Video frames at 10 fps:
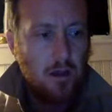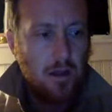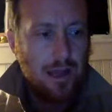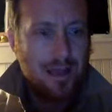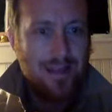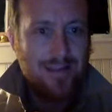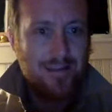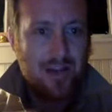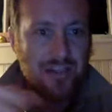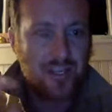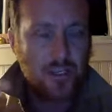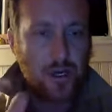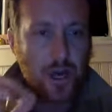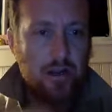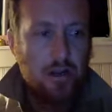And that's
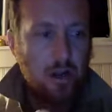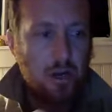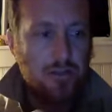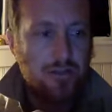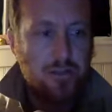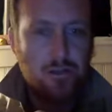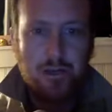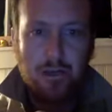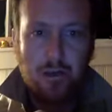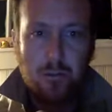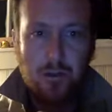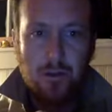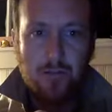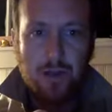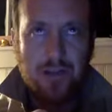enshrined in our Constitution, in our Bill
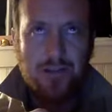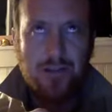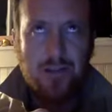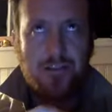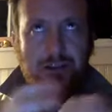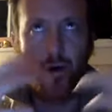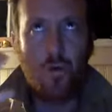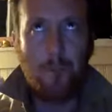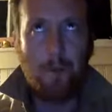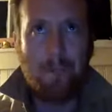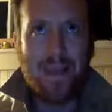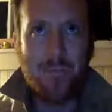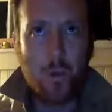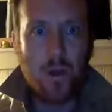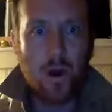of Rights. So
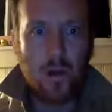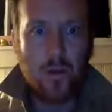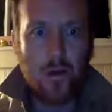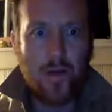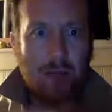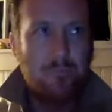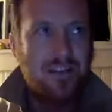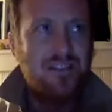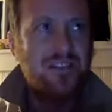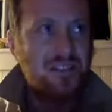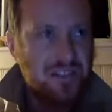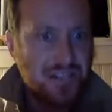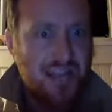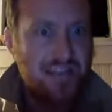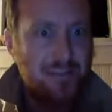maybe we all know that, but it's
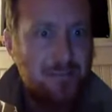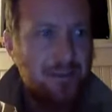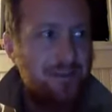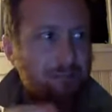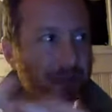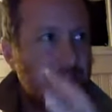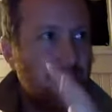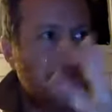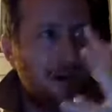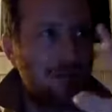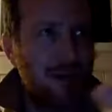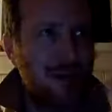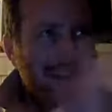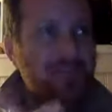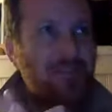insane to me that people on my
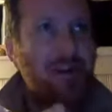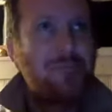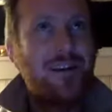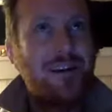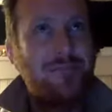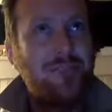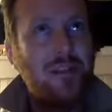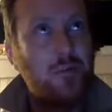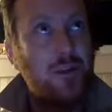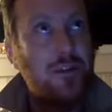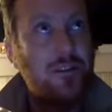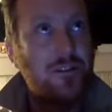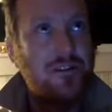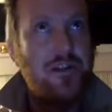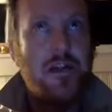Instagram.com/Waylon
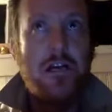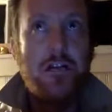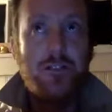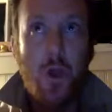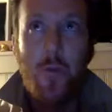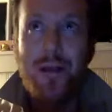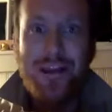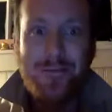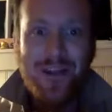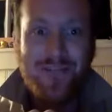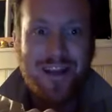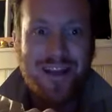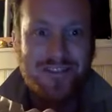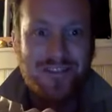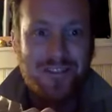Lewis, so many of my
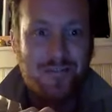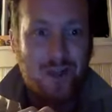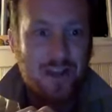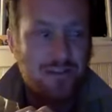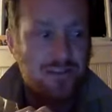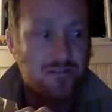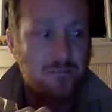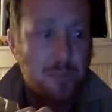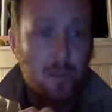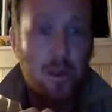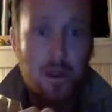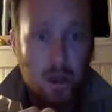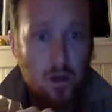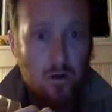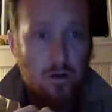fans and friends, people I
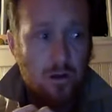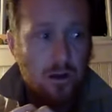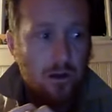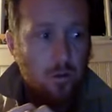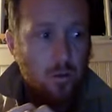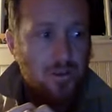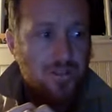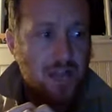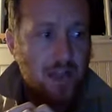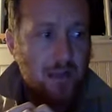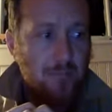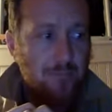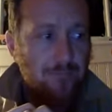know, were saying,